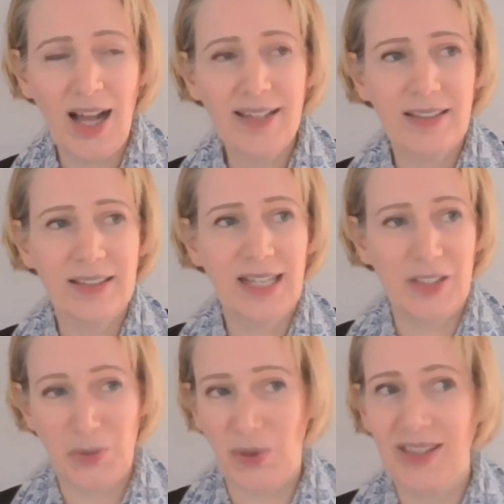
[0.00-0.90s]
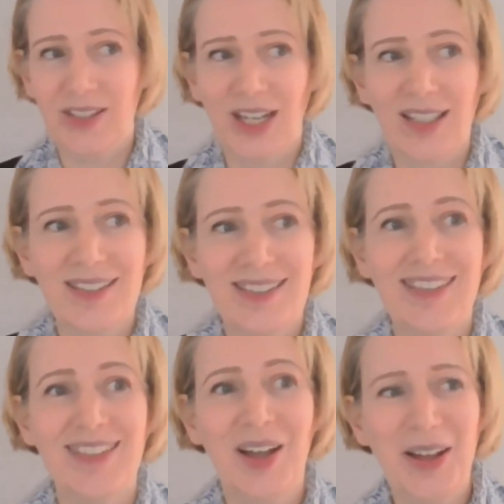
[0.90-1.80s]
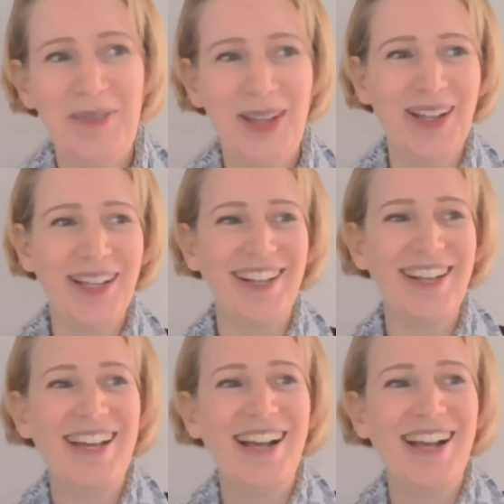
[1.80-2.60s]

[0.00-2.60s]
I think that's quite a challenging timeline.